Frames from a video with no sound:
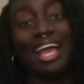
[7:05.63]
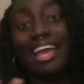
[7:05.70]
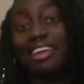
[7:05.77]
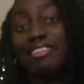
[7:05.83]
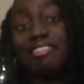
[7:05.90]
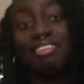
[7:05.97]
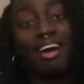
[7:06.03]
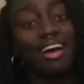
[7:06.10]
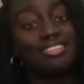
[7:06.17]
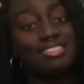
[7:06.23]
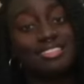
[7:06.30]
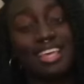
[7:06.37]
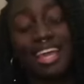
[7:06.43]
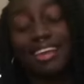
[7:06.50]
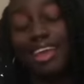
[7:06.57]
and
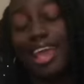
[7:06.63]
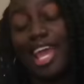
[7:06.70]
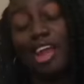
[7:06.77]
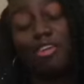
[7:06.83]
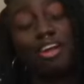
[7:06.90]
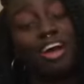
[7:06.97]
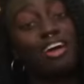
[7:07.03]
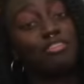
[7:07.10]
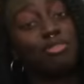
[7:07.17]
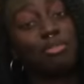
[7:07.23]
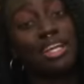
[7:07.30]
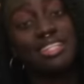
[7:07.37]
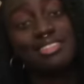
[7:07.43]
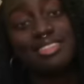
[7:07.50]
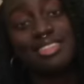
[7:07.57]
thus an era of
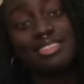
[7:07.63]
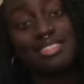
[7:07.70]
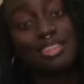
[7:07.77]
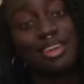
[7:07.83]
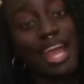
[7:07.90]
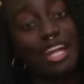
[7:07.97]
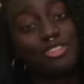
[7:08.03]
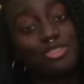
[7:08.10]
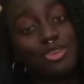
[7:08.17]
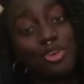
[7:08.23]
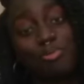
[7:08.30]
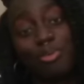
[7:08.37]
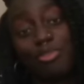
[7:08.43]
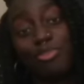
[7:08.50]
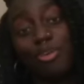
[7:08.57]
racist
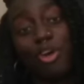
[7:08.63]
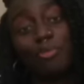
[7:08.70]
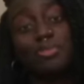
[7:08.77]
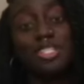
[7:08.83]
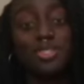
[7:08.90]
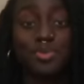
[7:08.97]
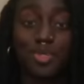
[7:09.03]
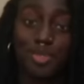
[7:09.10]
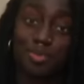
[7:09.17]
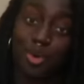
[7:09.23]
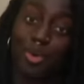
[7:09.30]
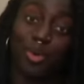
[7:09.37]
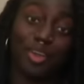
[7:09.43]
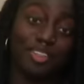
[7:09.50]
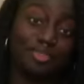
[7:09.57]
theatrical performance was
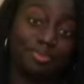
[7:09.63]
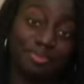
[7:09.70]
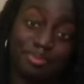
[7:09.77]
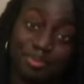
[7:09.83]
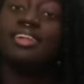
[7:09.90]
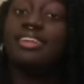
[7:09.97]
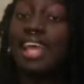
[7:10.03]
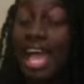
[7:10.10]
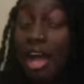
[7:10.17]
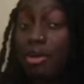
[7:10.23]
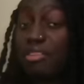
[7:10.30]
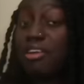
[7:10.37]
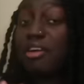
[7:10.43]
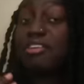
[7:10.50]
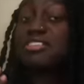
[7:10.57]
born. Now,
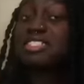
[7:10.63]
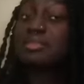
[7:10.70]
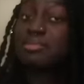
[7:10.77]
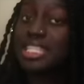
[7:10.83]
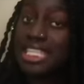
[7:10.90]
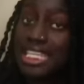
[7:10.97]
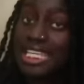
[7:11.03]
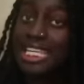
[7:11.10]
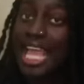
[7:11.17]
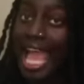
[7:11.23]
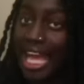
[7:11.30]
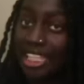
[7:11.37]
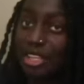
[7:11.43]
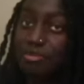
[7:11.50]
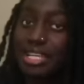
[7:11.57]
there are some key
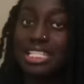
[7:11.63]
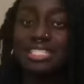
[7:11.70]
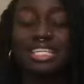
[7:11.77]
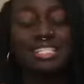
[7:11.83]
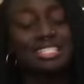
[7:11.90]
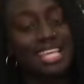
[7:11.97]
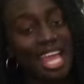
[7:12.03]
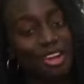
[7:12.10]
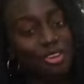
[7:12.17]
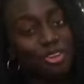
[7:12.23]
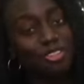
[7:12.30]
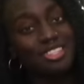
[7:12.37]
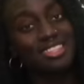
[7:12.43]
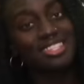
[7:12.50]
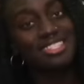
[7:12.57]
elements
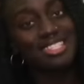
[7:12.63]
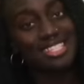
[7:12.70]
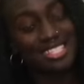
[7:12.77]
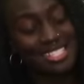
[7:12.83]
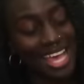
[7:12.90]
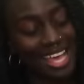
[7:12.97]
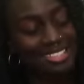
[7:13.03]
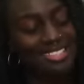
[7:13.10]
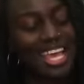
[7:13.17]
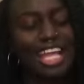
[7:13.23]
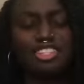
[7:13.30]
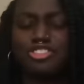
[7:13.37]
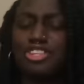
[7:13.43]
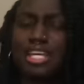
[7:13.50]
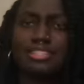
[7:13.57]
integral to the success
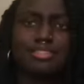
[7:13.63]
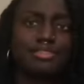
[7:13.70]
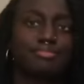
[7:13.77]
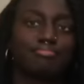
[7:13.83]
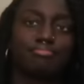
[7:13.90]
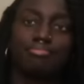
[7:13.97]
and just